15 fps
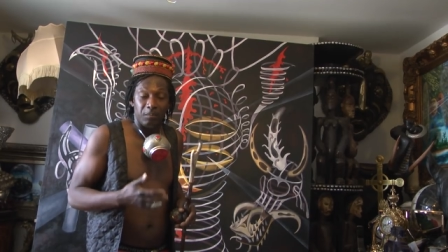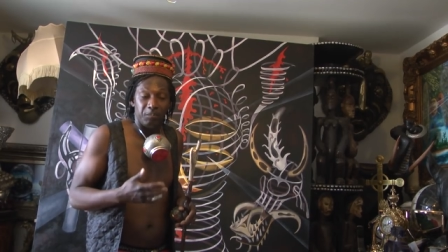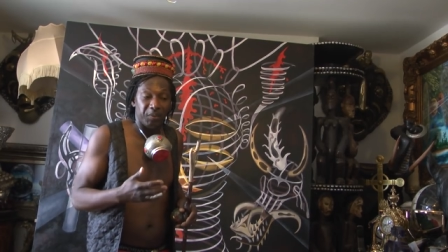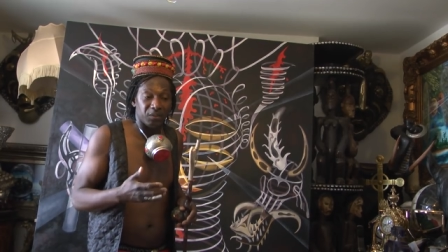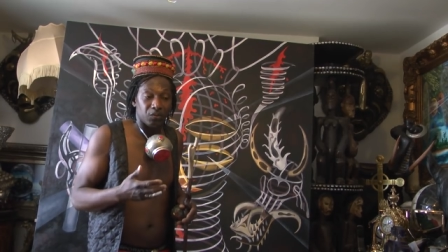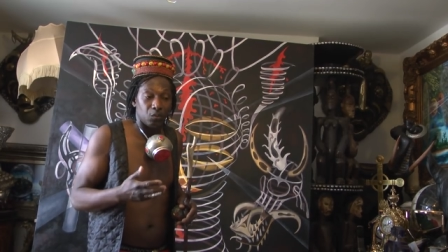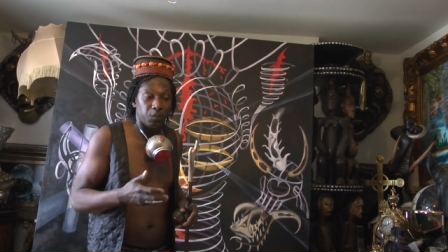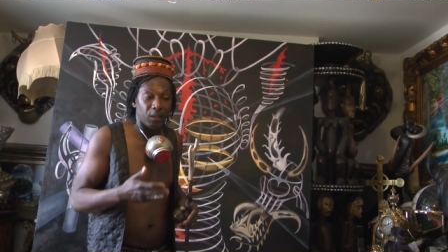
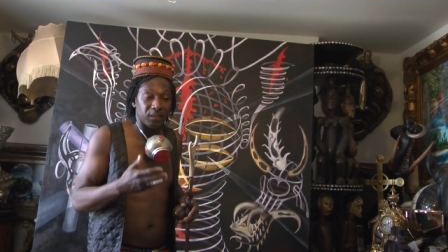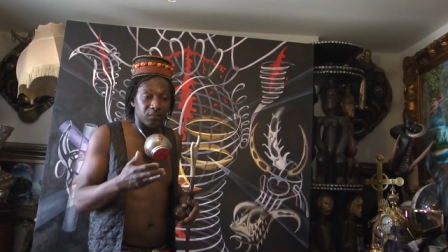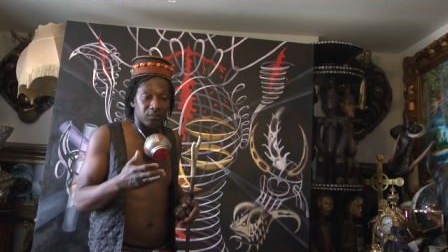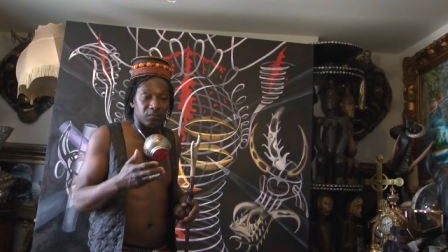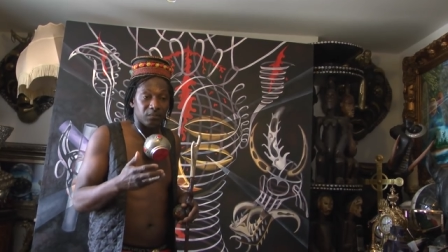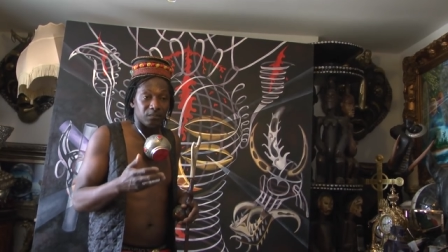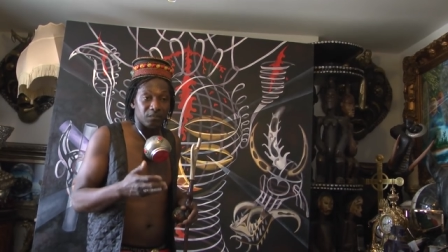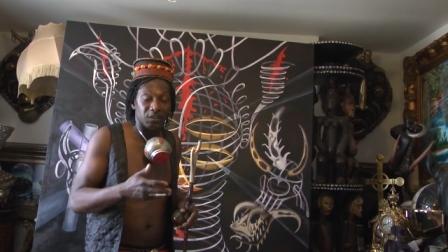but
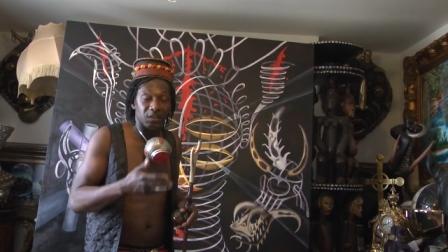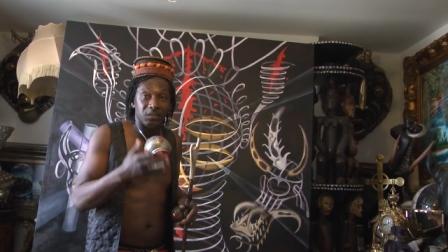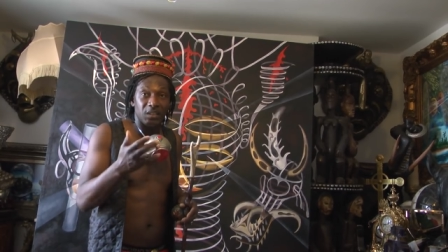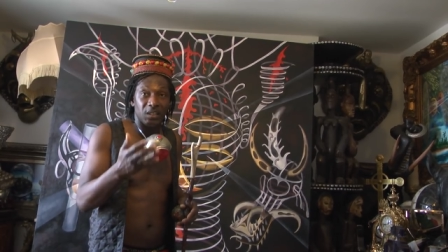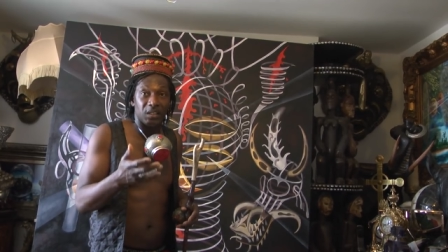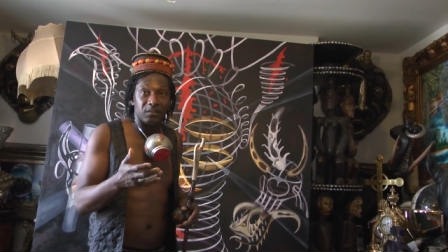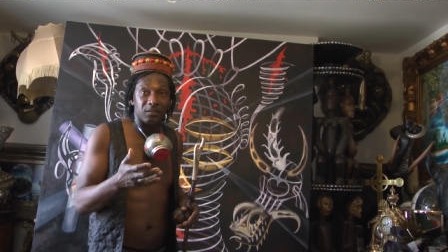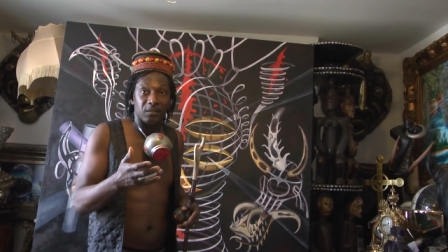what he
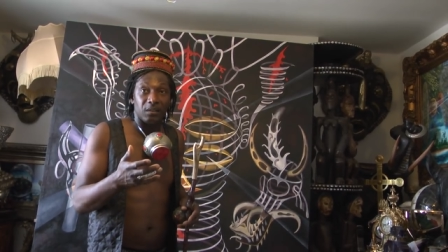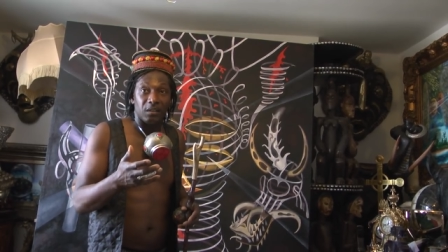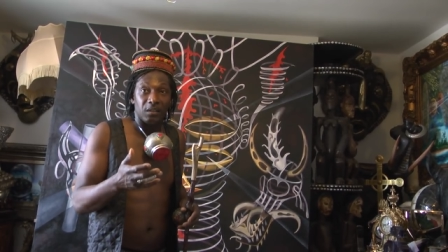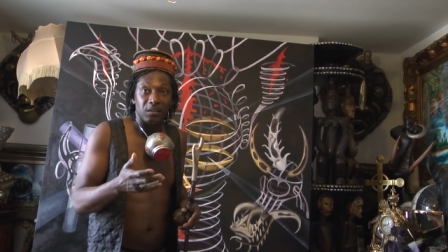did